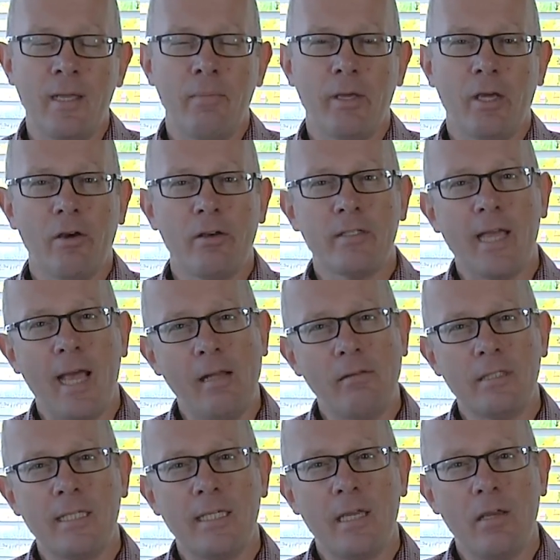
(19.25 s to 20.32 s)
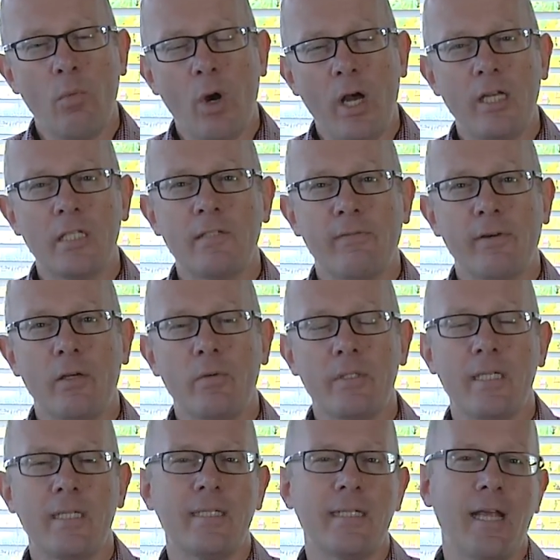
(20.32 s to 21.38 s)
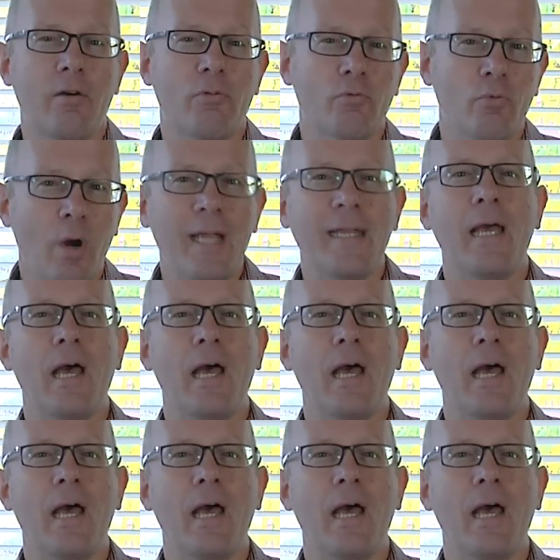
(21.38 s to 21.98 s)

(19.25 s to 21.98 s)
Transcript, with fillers: because LTE wireless frequencies are now right